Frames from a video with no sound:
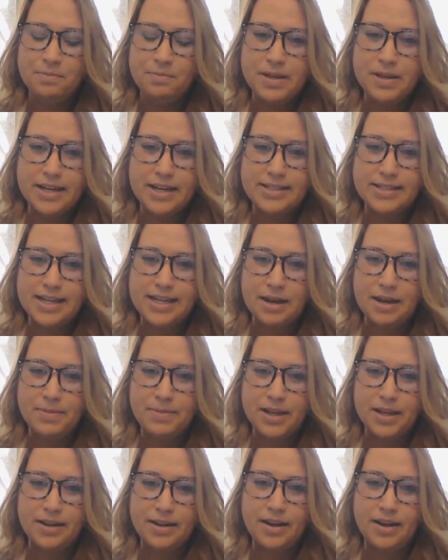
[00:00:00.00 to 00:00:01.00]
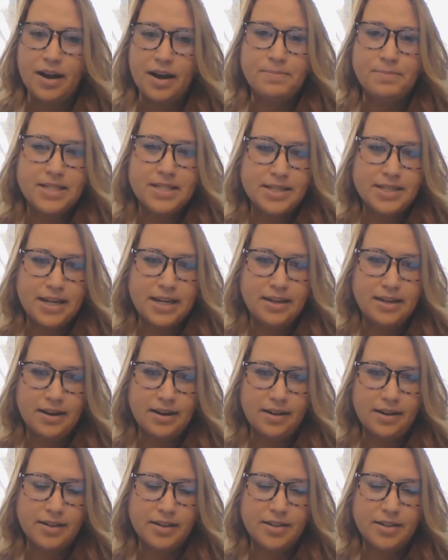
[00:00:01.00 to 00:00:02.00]
because I'm getting up to date
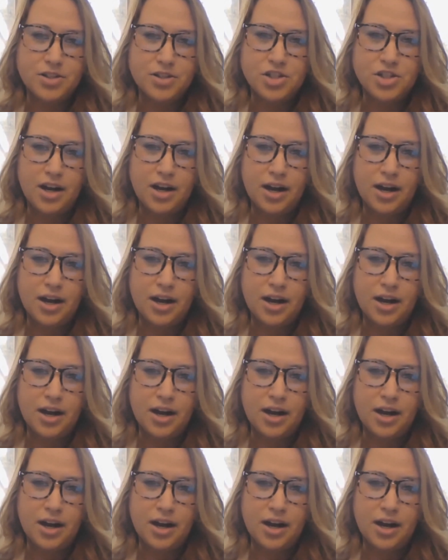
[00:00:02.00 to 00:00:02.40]
knowledge